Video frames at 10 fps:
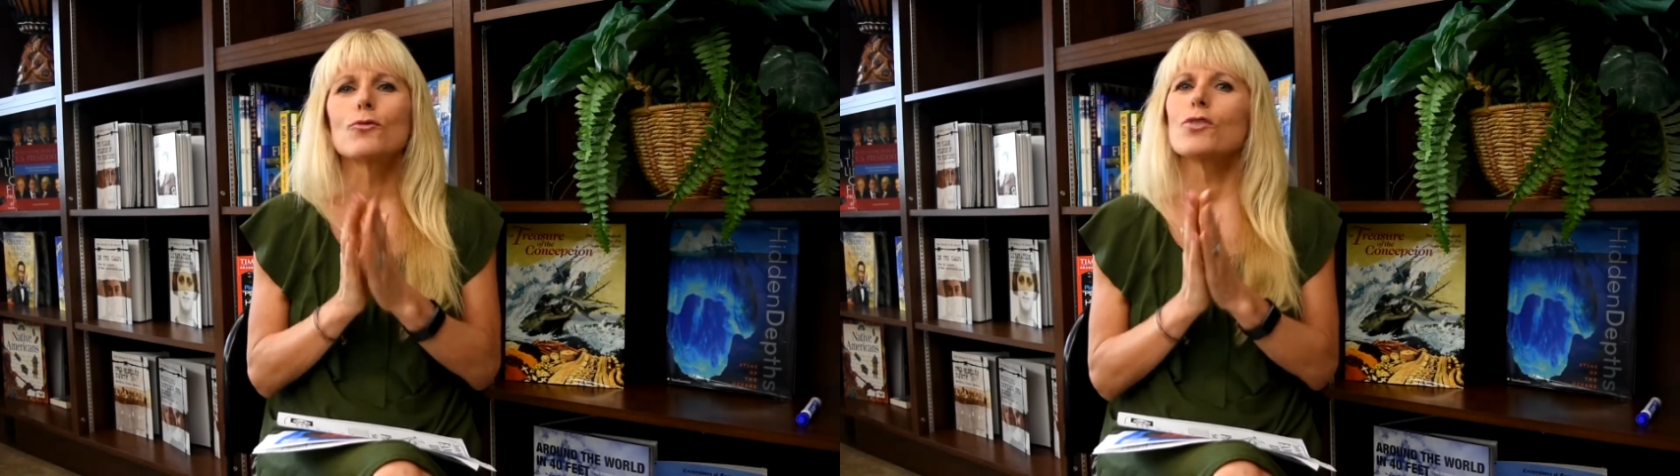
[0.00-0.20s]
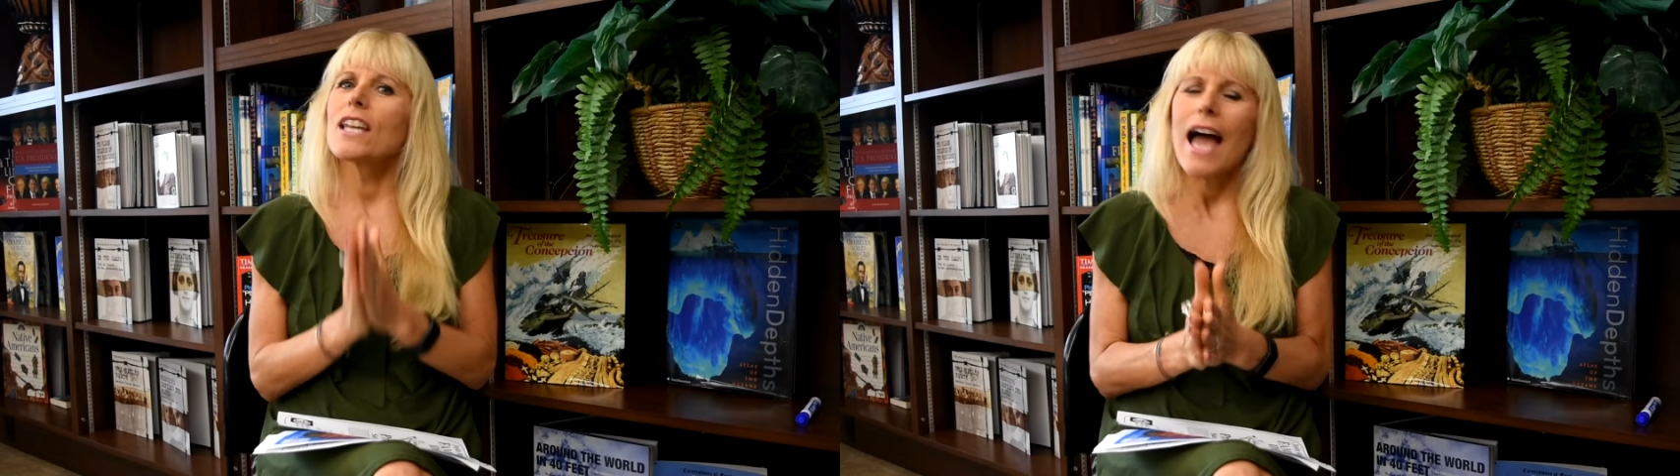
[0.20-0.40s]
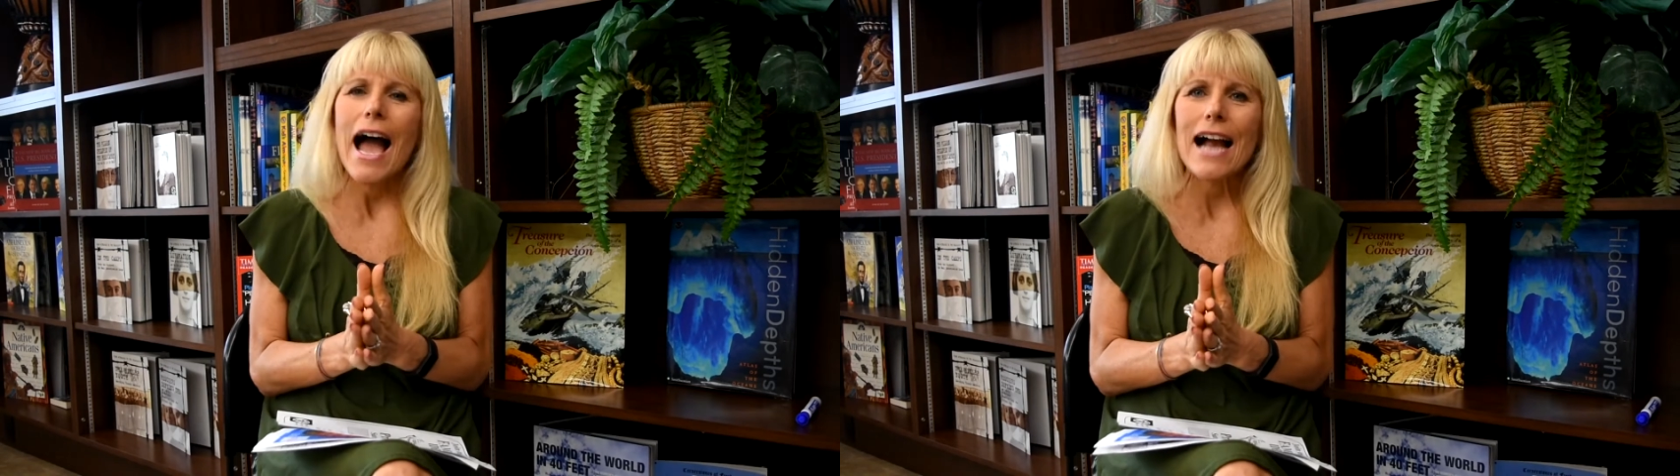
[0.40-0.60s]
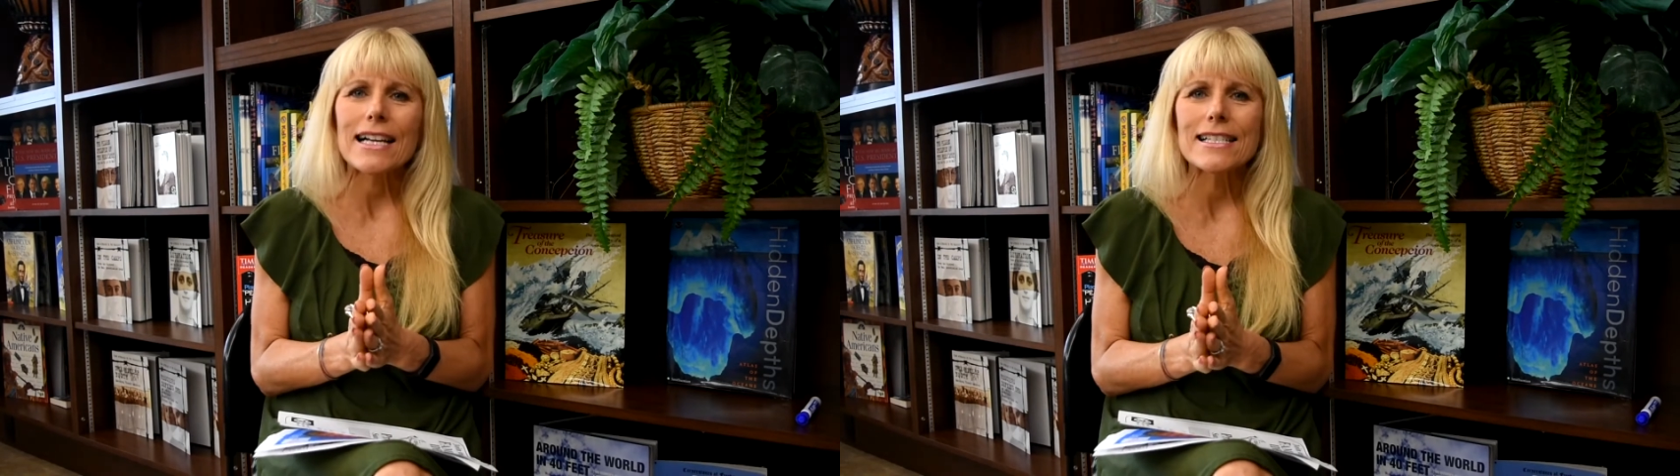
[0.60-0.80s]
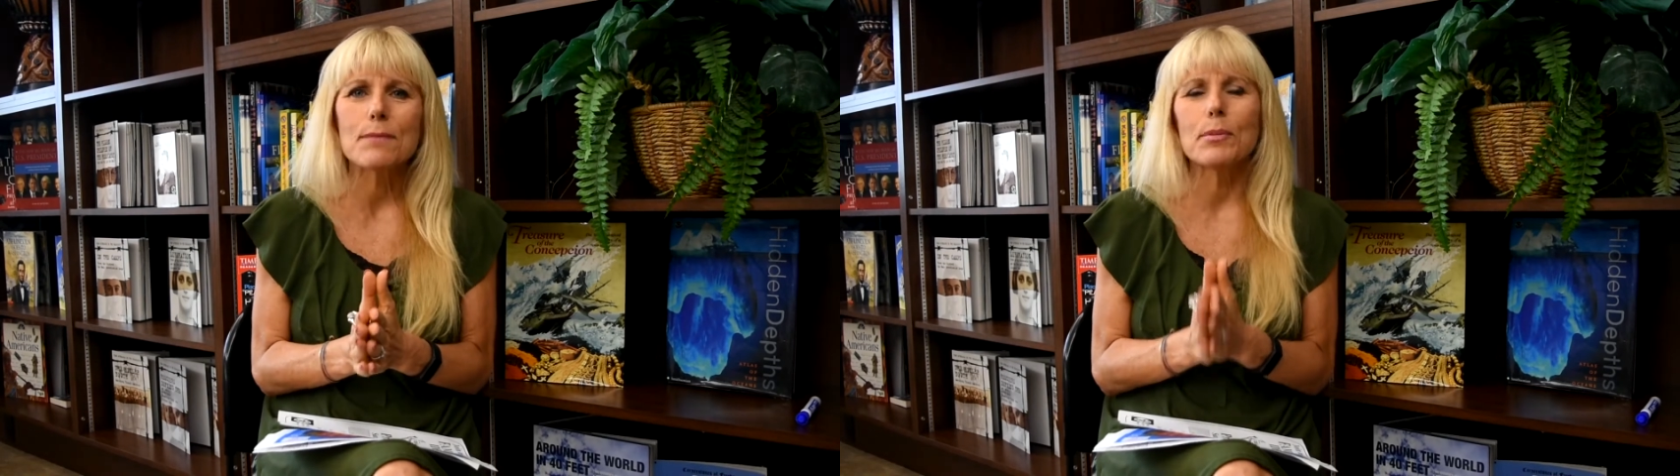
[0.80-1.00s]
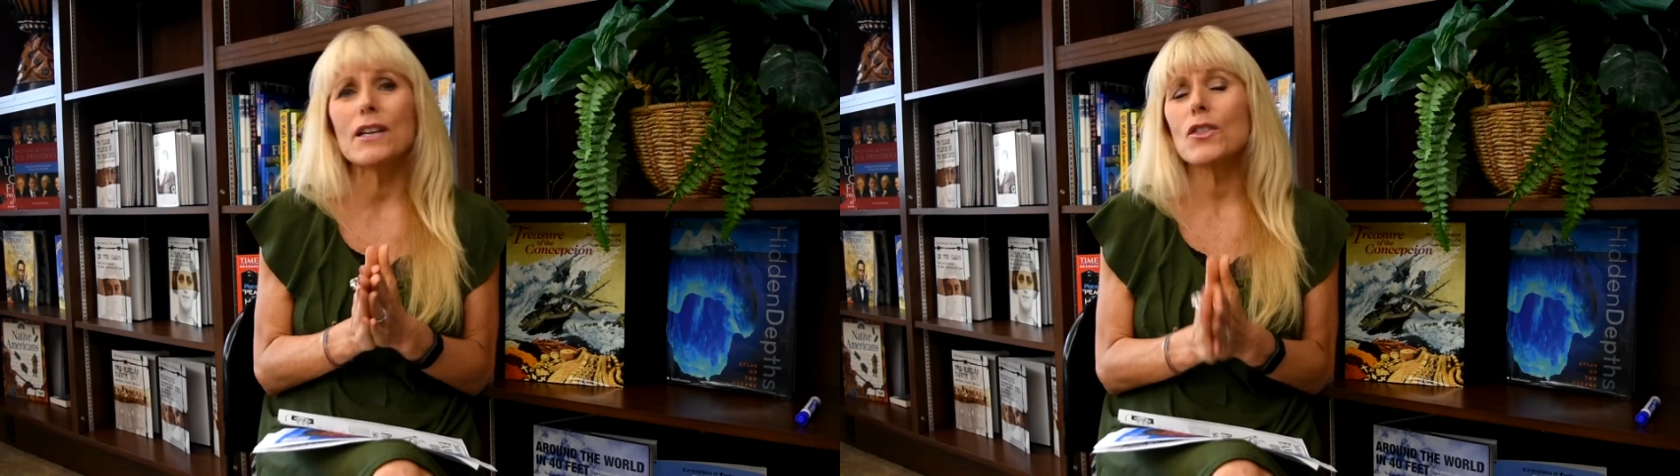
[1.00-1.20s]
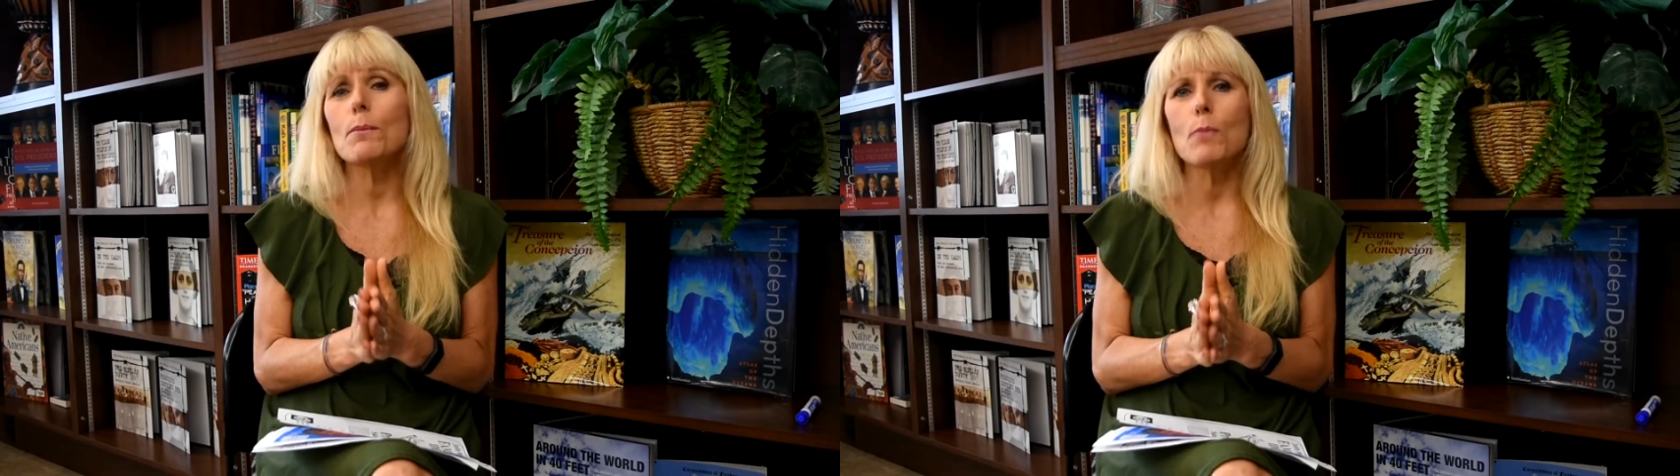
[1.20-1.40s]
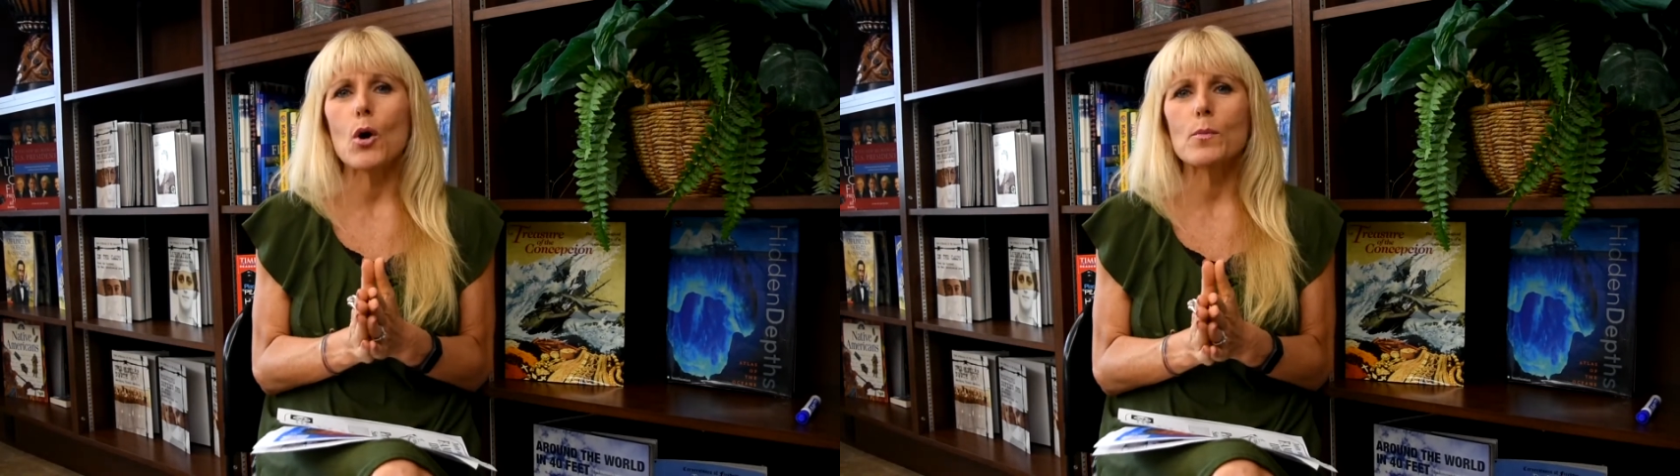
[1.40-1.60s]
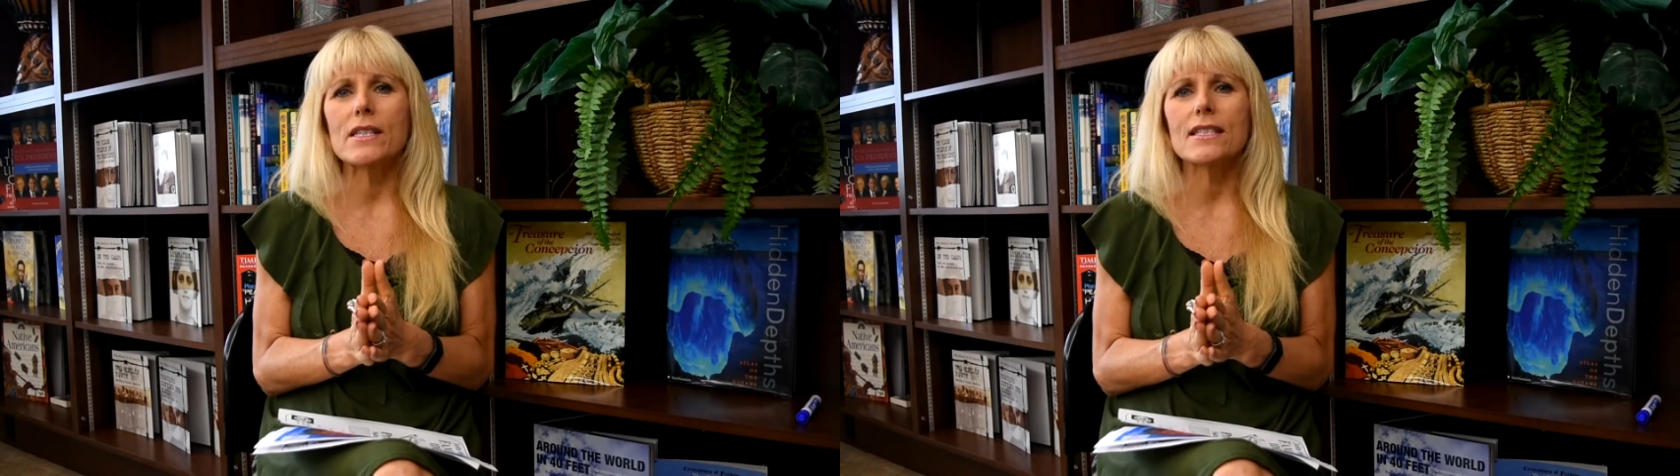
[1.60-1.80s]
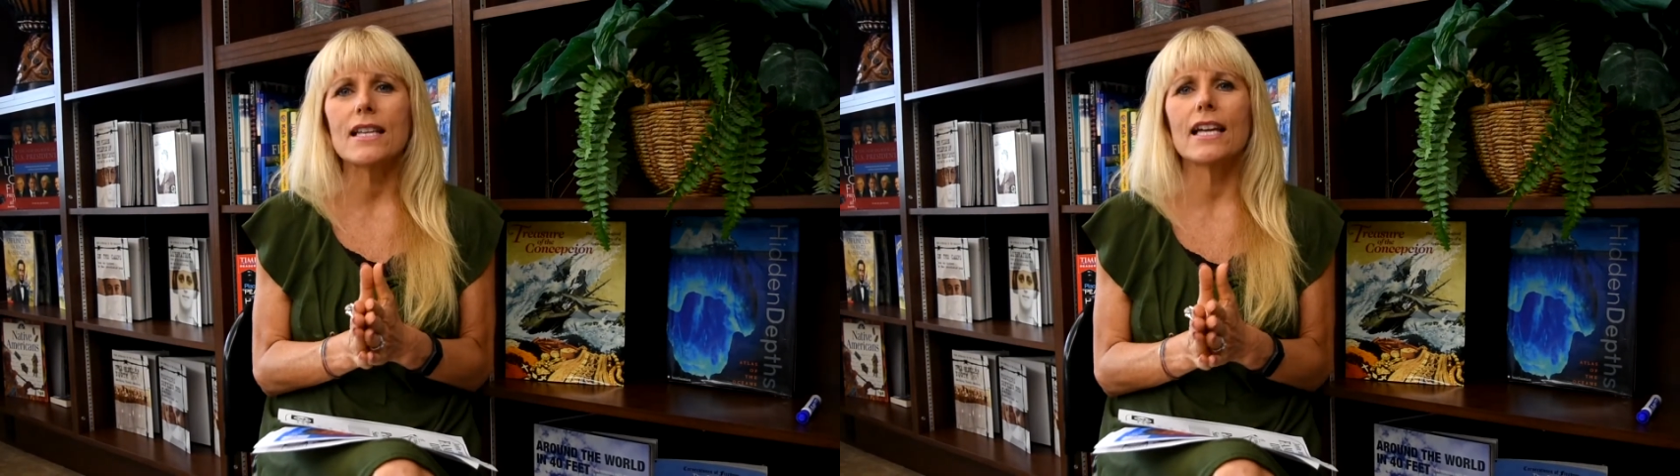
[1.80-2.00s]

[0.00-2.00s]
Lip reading: Relax, be in the moment,